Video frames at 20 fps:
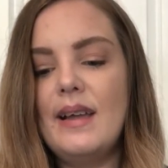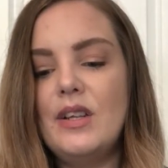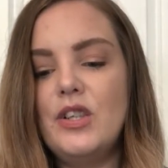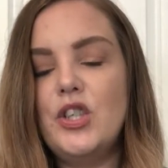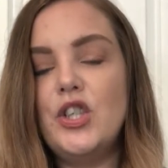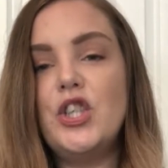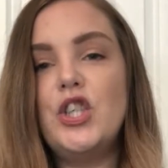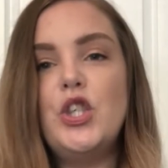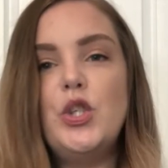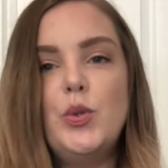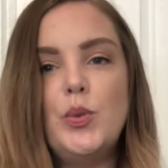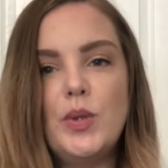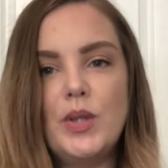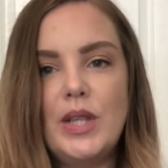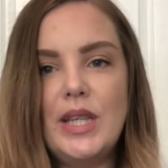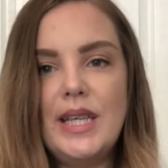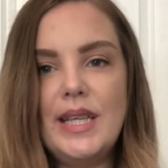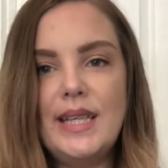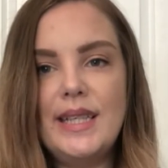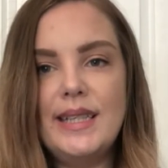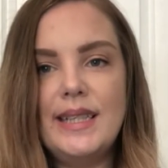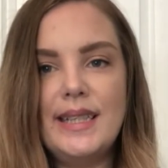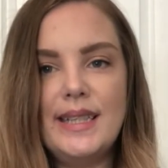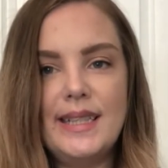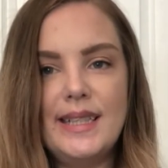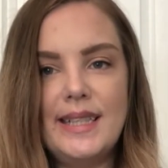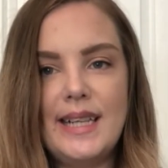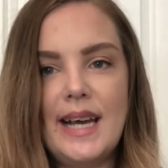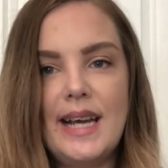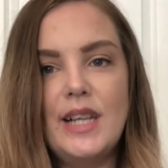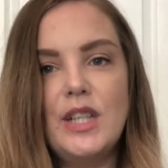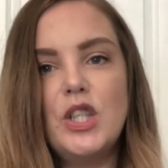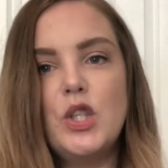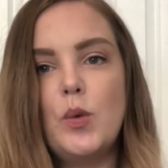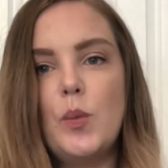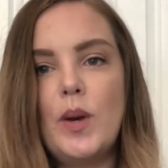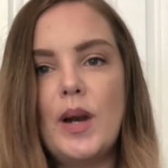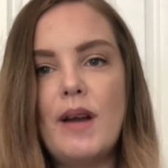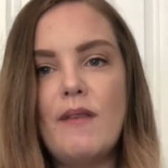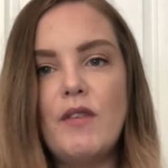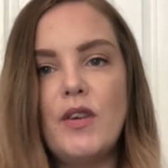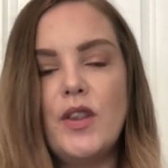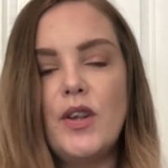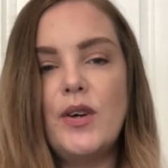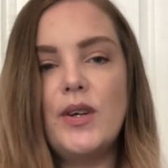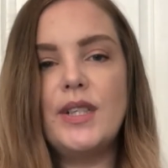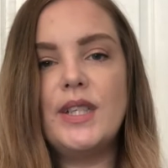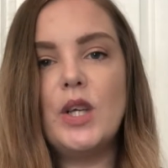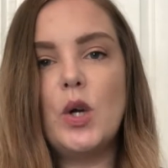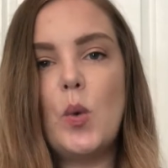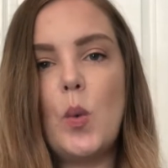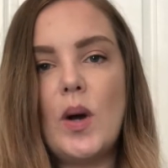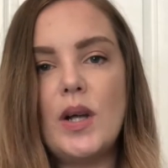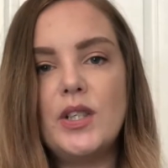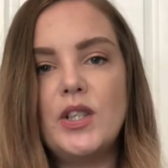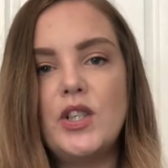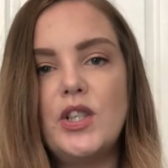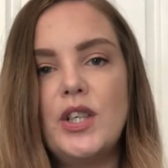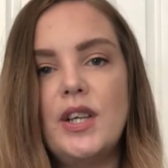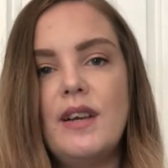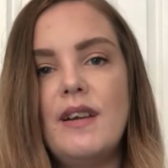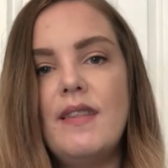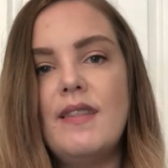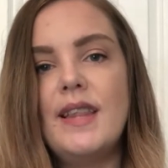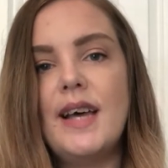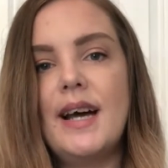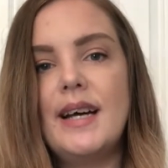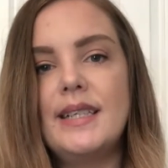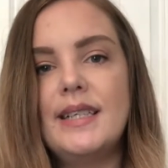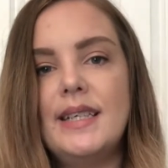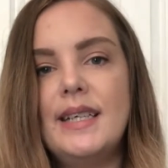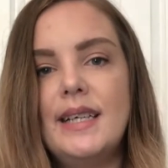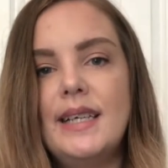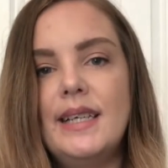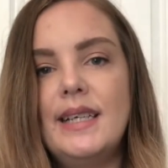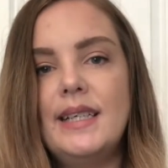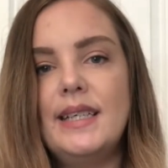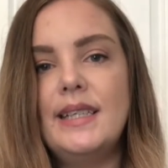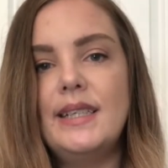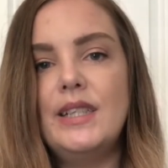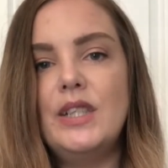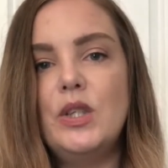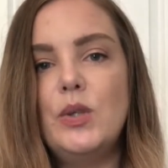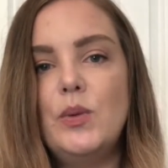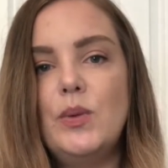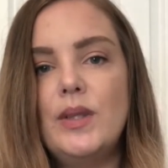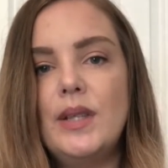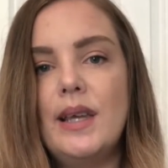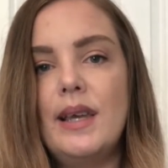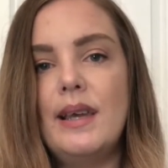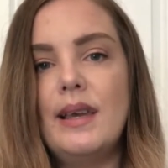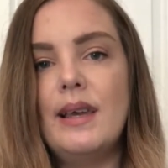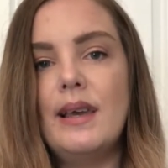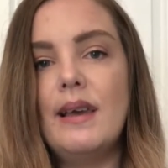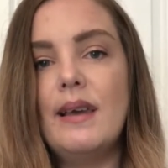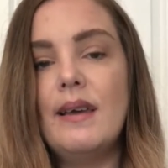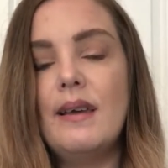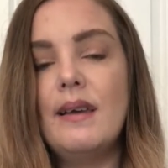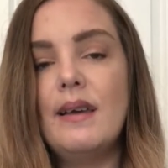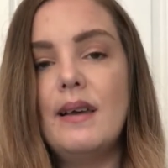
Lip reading: just use these instead. So whenever there's a question that is using